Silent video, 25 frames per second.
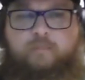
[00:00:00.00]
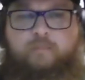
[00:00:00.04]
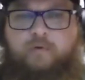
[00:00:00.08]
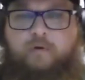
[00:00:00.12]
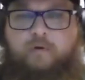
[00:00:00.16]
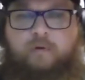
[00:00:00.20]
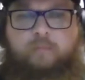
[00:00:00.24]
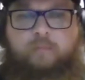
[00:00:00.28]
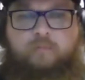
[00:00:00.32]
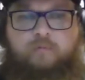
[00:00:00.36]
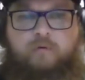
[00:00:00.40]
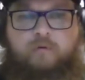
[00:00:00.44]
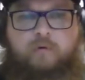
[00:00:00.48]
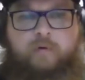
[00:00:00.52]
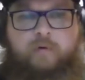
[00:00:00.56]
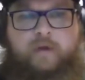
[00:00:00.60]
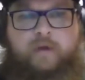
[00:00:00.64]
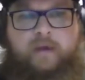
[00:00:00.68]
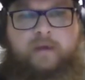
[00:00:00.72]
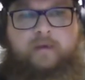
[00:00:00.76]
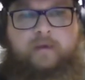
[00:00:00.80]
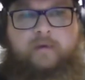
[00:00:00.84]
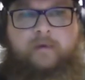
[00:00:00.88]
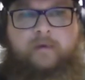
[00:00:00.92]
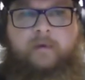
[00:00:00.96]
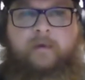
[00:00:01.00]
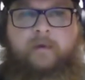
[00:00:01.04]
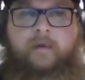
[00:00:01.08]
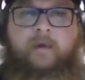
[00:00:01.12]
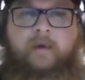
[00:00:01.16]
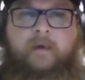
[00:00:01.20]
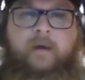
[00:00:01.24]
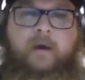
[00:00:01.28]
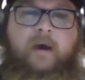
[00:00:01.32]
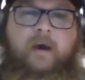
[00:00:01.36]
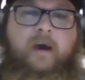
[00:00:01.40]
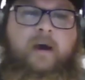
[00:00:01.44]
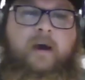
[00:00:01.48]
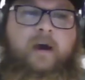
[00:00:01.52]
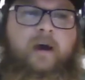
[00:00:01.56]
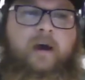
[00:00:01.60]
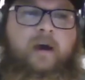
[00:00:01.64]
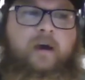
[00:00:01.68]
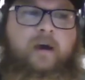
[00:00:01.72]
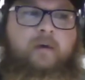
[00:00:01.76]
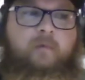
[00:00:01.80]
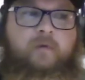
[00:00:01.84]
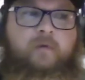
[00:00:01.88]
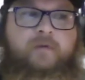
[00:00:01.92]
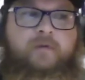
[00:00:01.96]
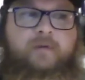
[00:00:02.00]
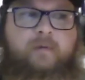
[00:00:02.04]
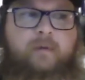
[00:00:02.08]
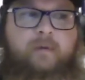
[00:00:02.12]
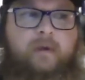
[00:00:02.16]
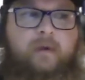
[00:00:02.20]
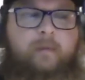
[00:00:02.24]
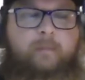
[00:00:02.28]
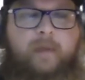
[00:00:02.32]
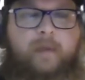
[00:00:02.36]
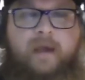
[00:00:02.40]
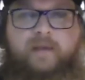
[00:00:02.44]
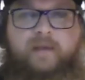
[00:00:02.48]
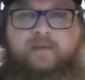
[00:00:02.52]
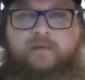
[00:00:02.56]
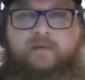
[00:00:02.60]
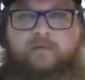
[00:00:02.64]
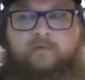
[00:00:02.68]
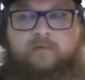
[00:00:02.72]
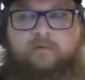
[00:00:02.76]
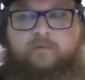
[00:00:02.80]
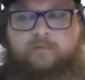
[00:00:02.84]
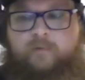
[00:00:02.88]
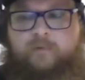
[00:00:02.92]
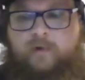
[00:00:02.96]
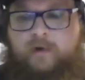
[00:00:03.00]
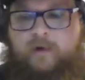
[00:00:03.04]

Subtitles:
Pearl Brewing was a massive